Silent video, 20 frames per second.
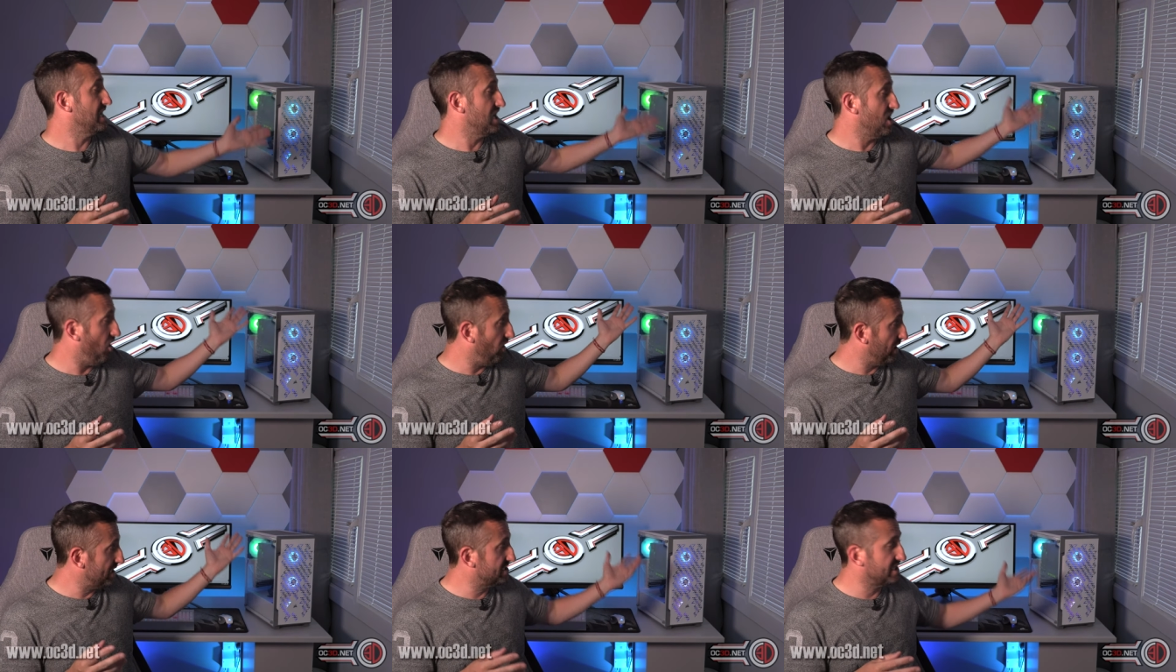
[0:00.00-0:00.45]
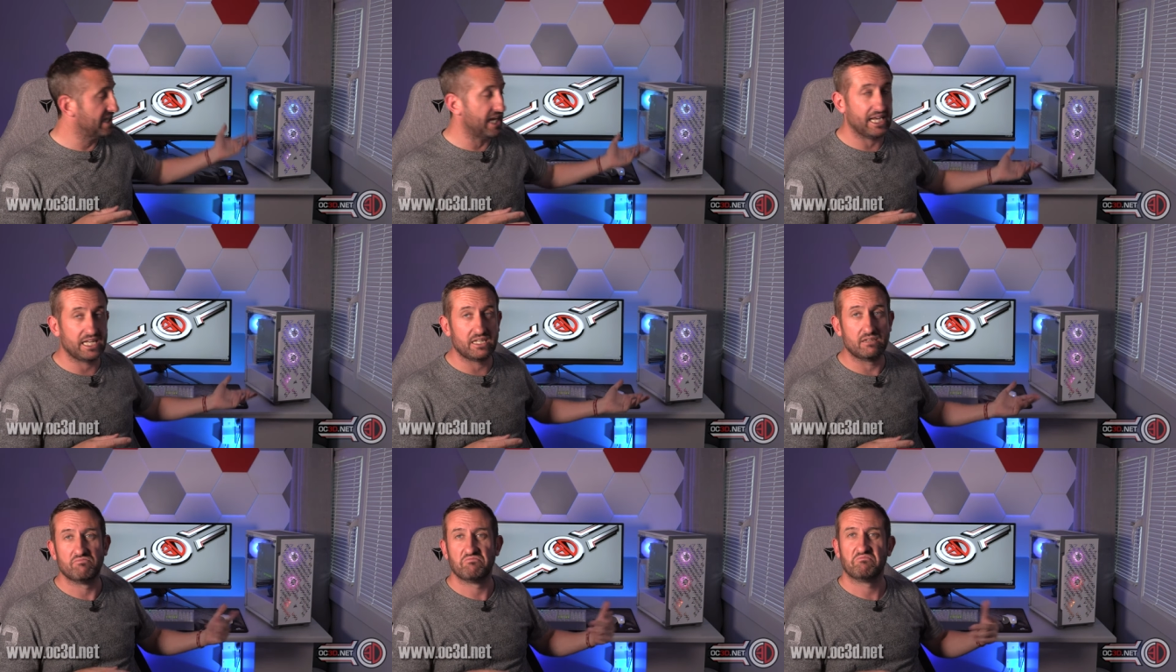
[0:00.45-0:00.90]

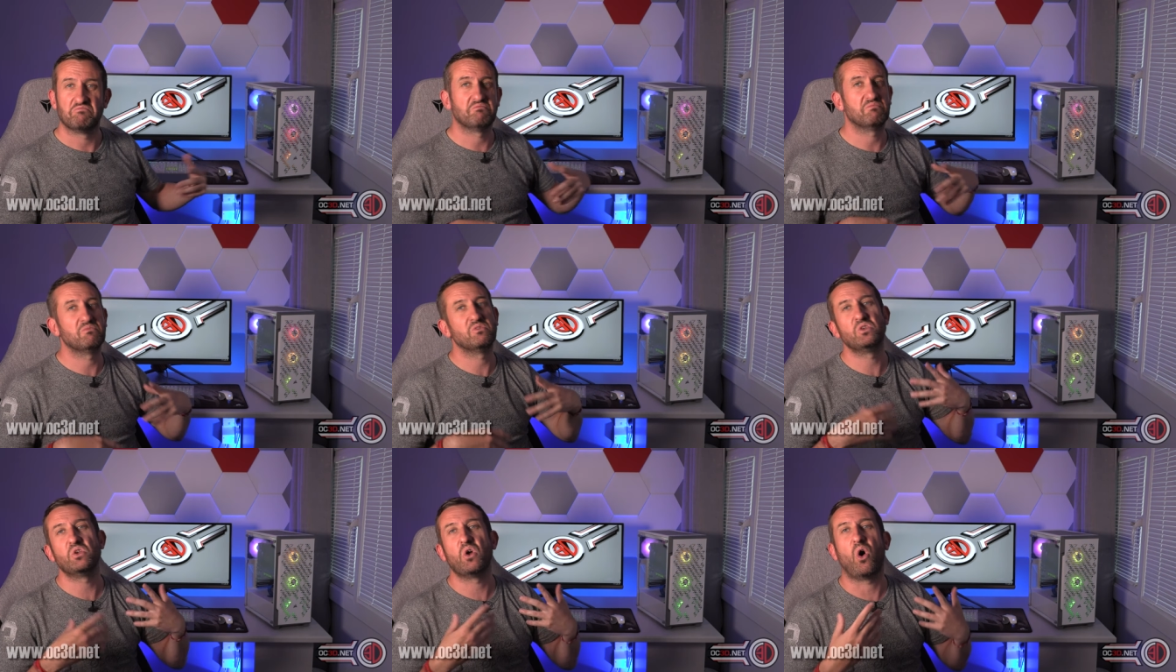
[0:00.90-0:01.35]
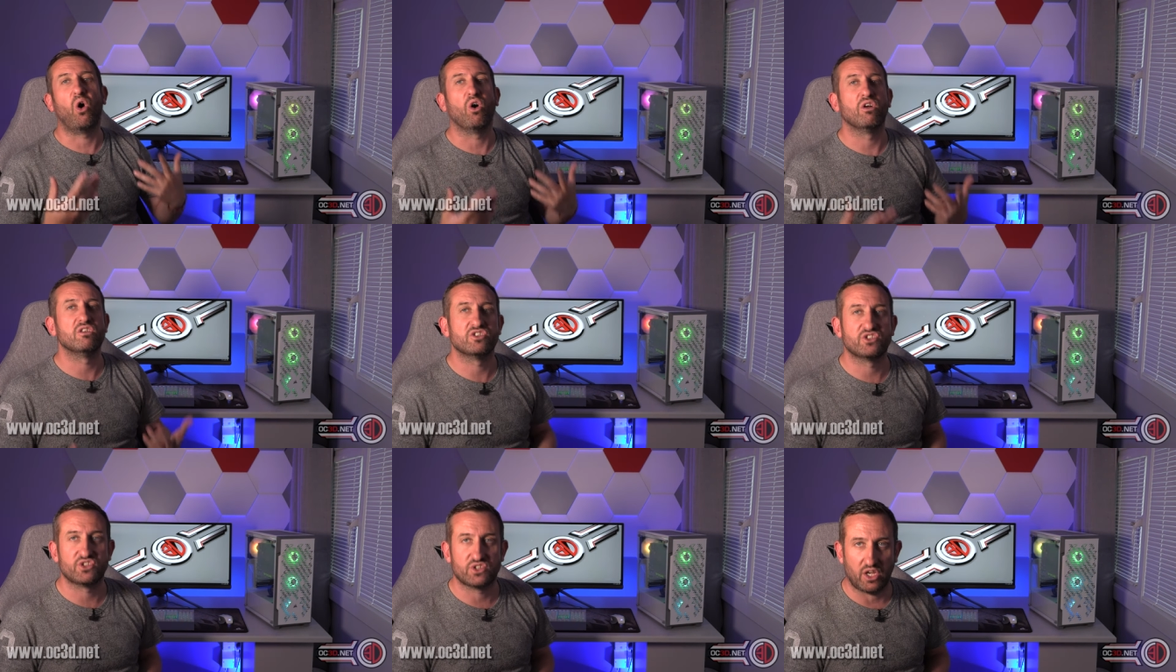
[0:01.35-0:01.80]
lighting,
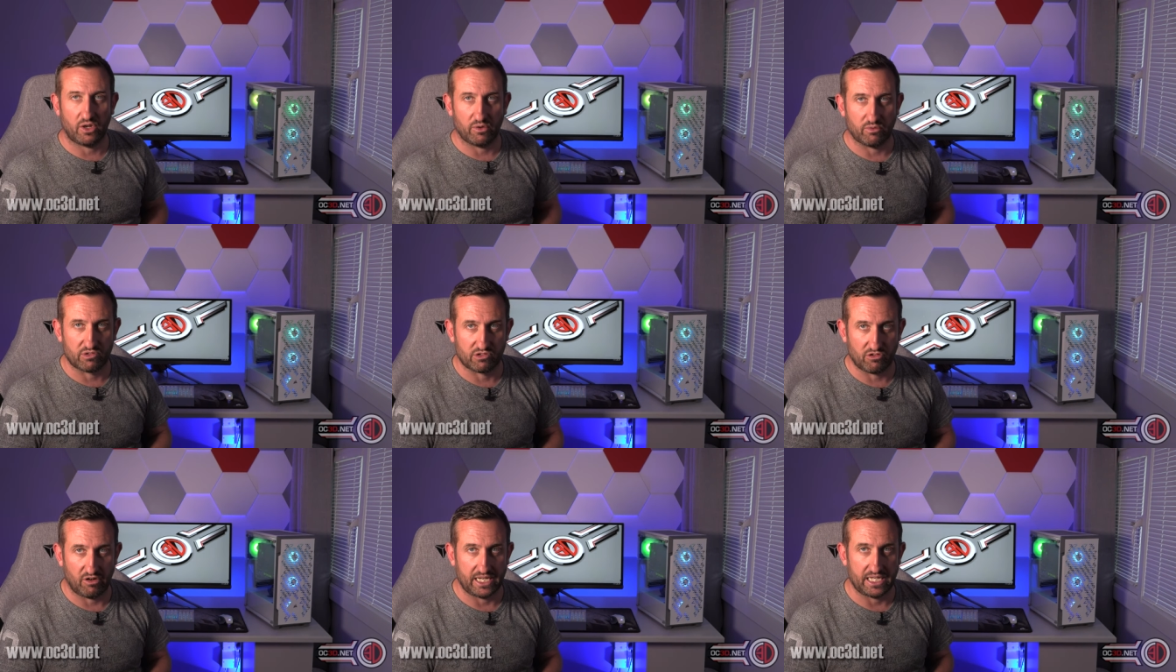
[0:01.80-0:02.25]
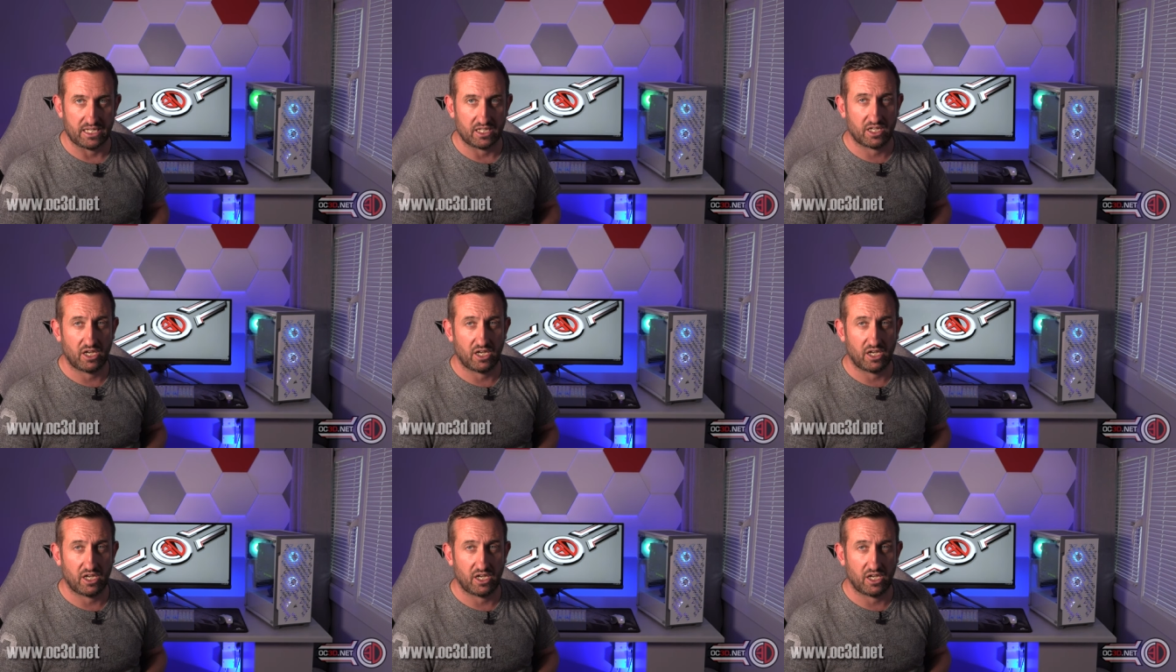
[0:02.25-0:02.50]
not so great